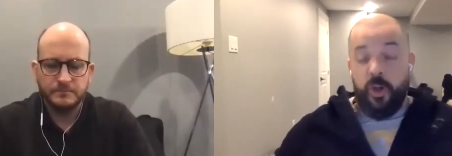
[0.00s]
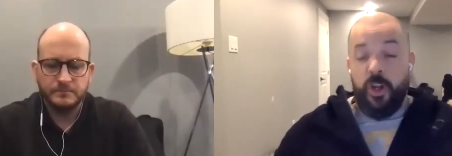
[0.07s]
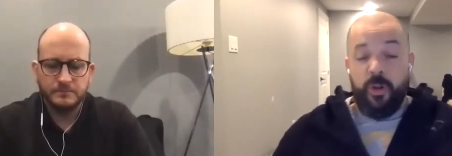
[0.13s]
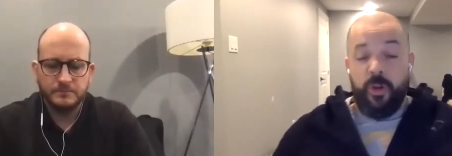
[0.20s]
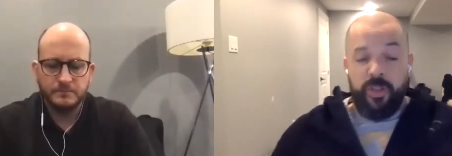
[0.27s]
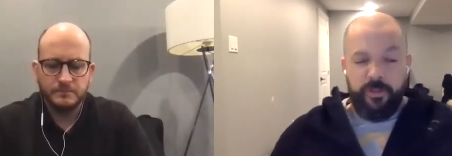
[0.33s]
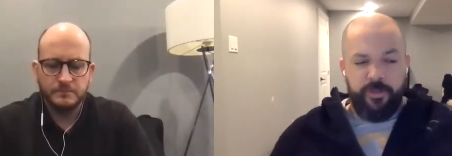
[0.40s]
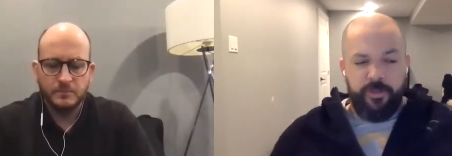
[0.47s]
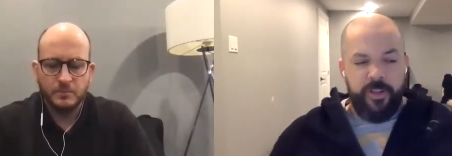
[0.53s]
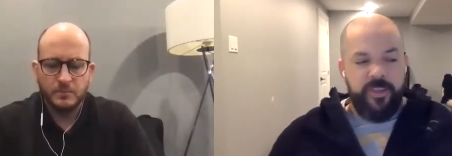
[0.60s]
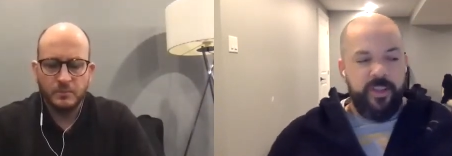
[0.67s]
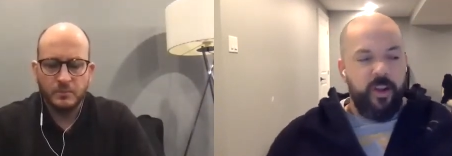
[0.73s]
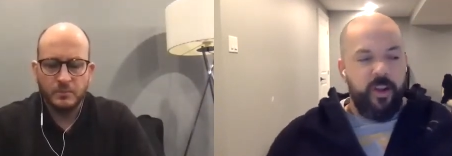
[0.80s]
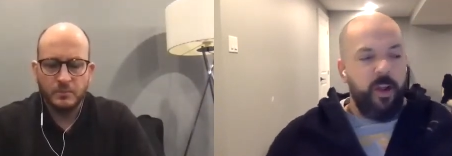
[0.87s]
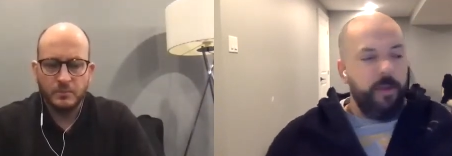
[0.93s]
Speaker 1: or no
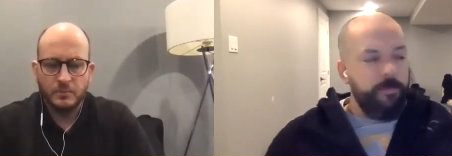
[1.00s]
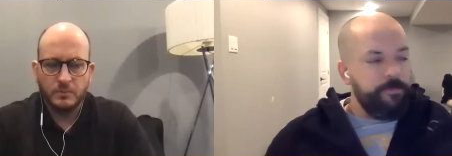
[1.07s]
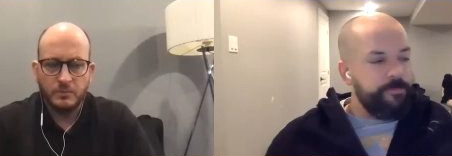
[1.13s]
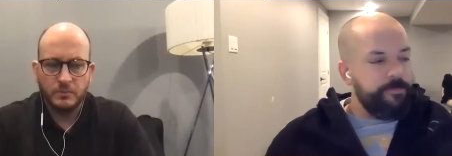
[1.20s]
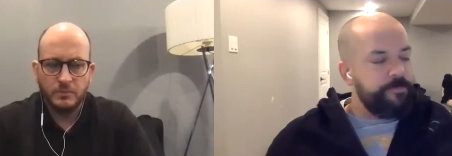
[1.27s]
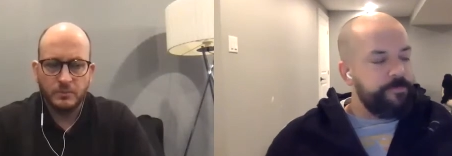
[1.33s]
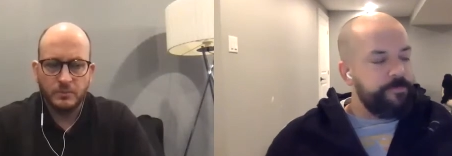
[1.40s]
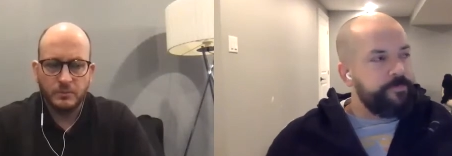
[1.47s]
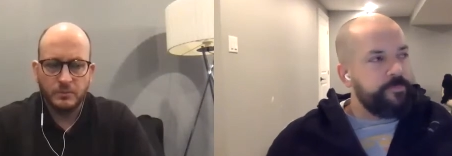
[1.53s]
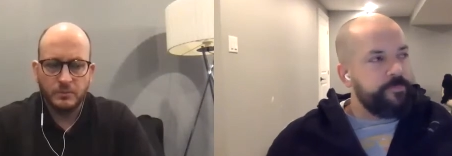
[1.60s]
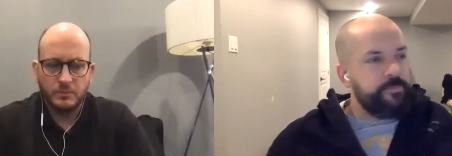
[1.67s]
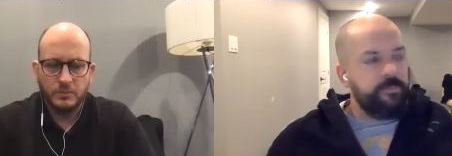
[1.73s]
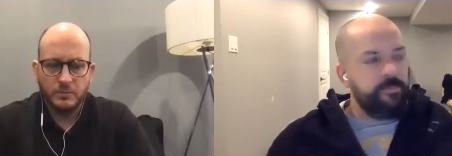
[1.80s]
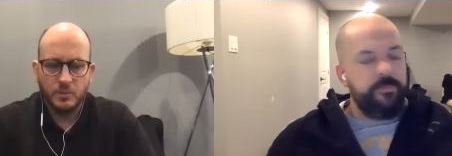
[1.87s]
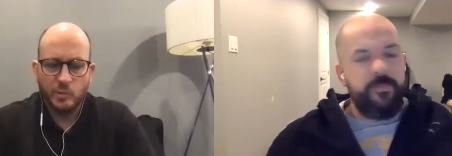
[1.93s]
difference at all.
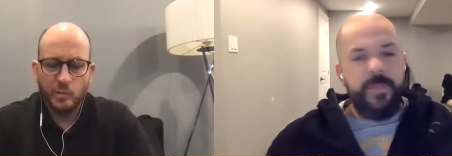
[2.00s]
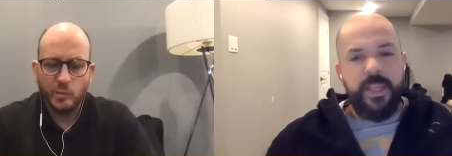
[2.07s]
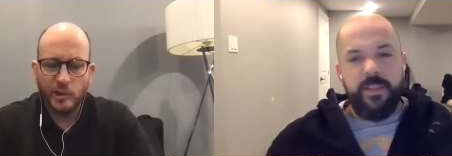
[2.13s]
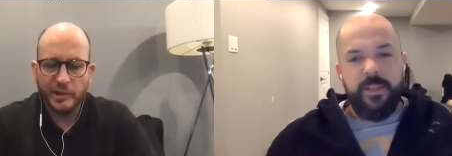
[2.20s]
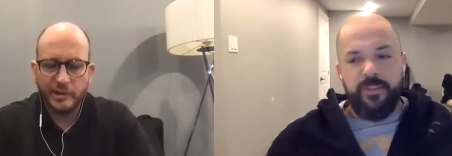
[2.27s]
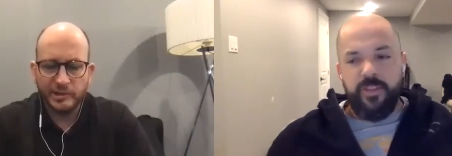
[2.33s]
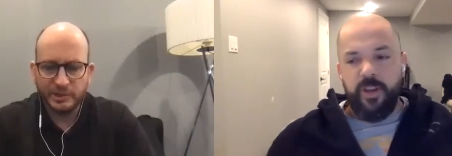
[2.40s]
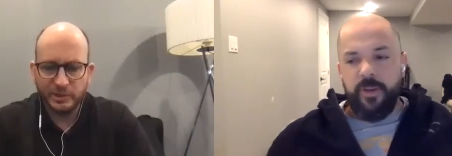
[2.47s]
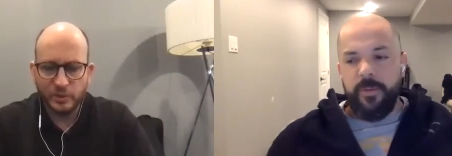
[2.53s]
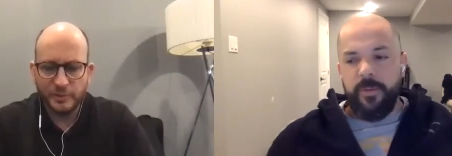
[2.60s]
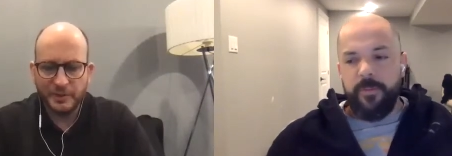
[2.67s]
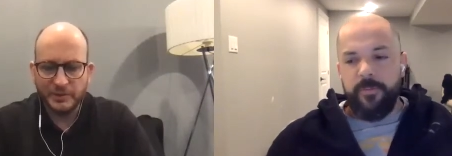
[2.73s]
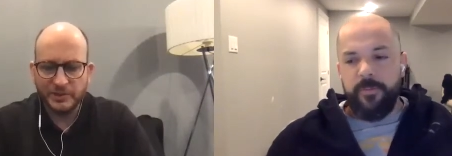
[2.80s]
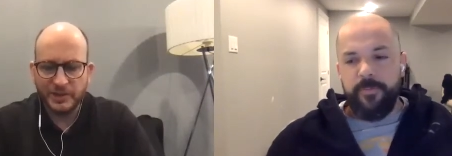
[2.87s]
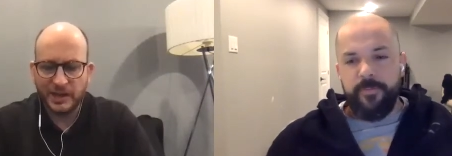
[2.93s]
Speaker 2: Well, I don't know so,
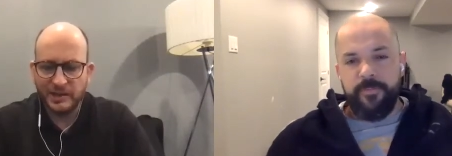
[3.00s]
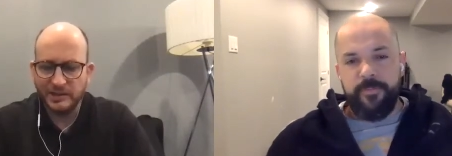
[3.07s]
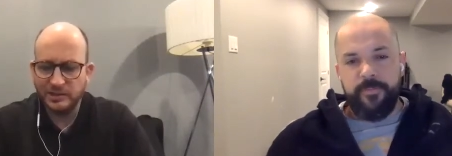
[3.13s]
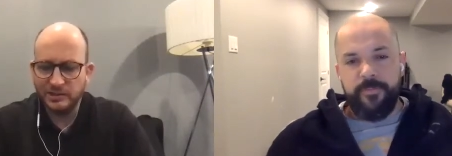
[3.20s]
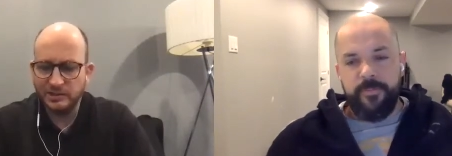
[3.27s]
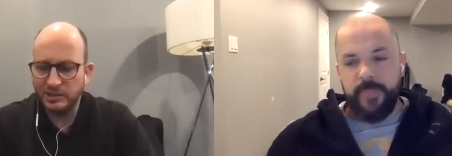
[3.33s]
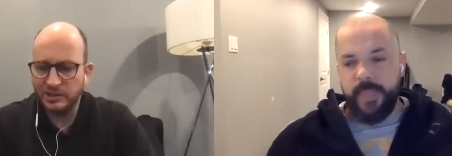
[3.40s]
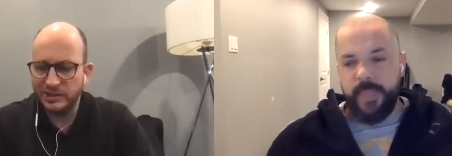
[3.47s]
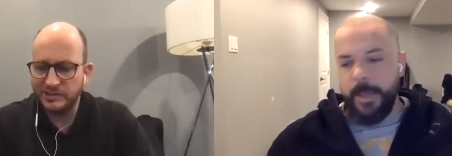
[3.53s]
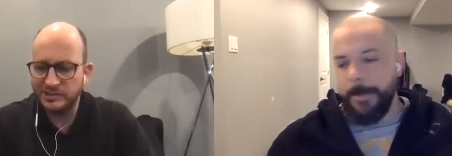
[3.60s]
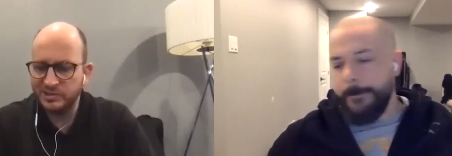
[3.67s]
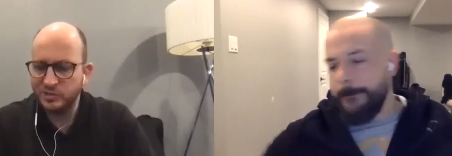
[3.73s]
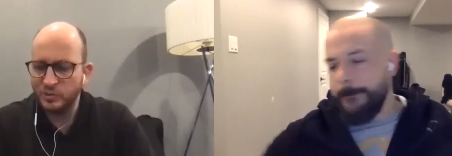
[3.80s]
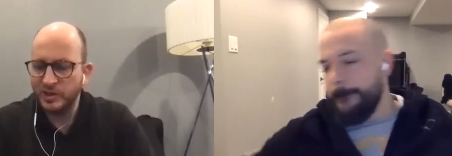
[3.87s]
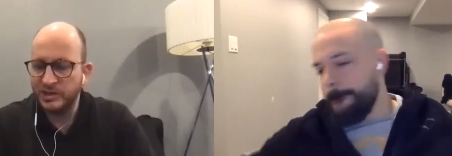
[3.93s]
about that. You look at
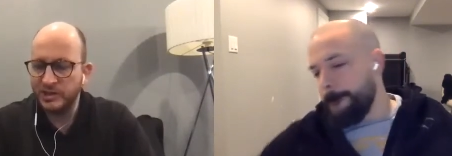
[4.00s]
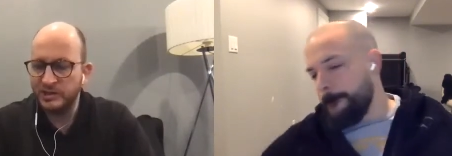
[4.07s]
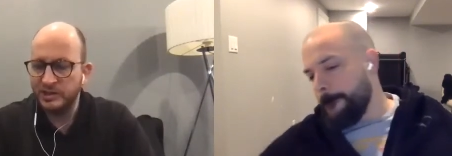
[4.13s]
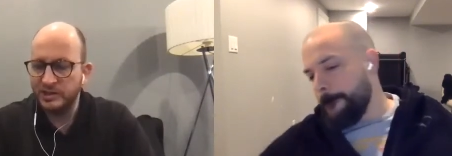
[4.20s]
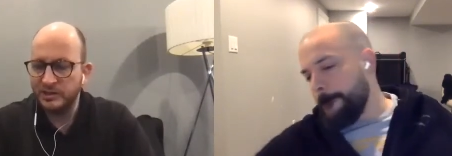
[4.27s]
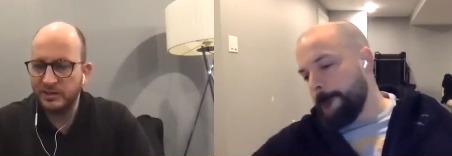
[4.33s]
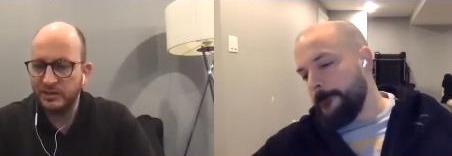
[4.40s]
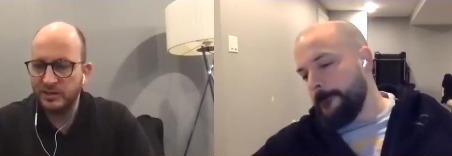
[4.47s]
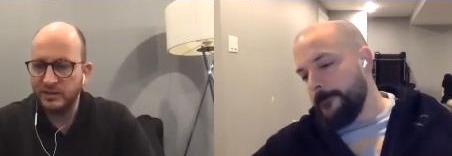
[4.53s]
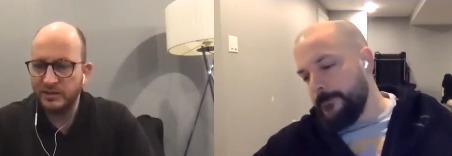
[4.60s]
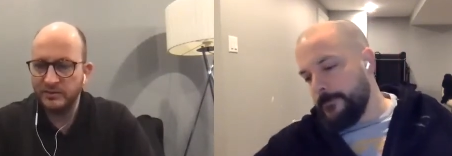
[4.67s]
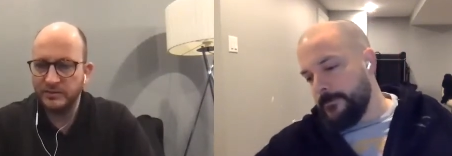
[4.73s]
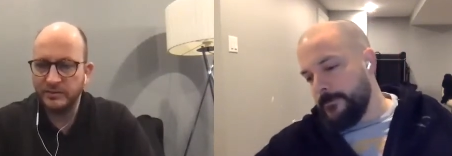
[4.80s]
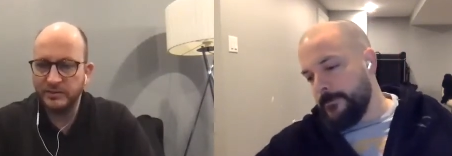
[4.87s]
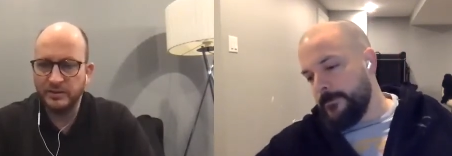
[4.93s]
Sweden, and
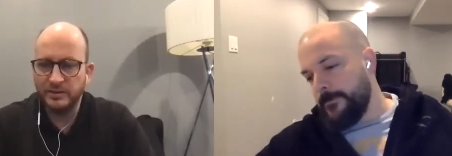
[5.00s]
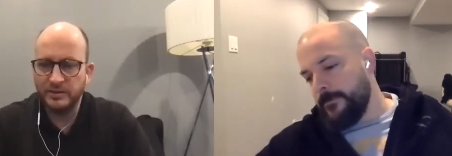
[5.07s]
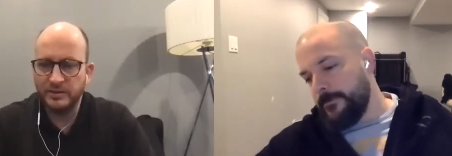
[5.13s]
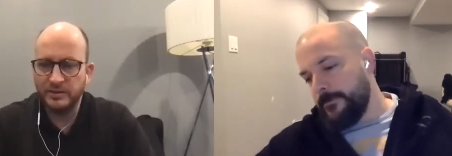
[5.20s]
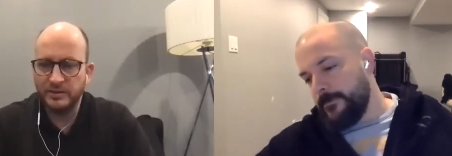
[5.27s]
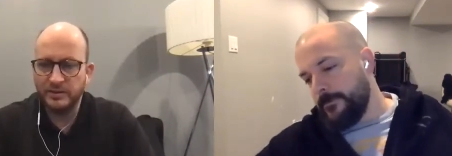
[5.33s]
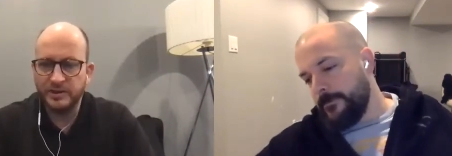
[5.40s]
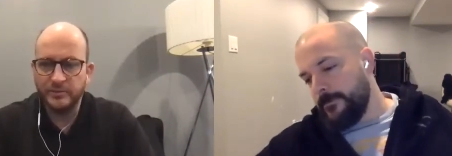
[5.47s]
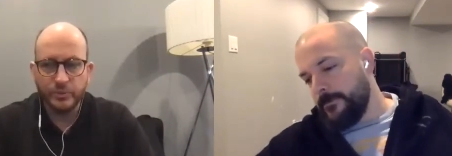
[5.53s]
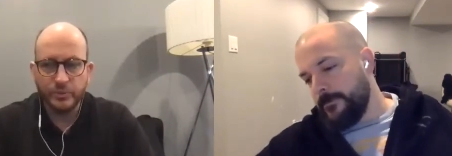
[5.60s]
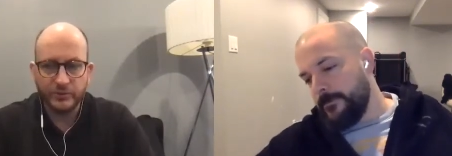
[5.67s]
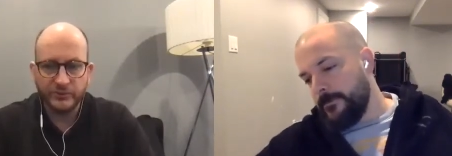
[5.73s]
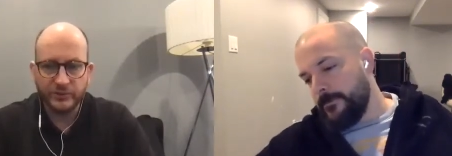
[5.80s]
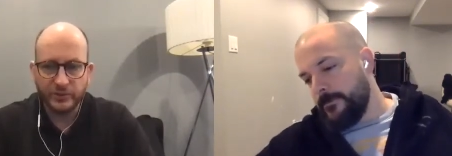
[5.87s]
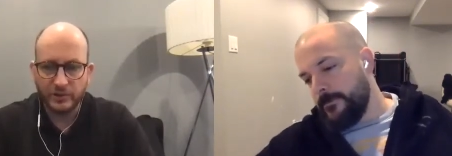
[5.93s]
they uh, their
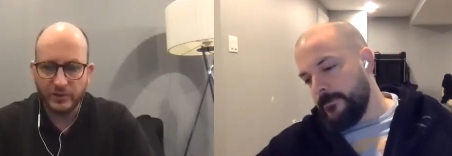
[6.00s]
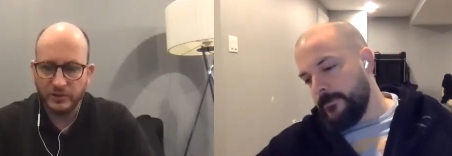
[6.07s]
numbers are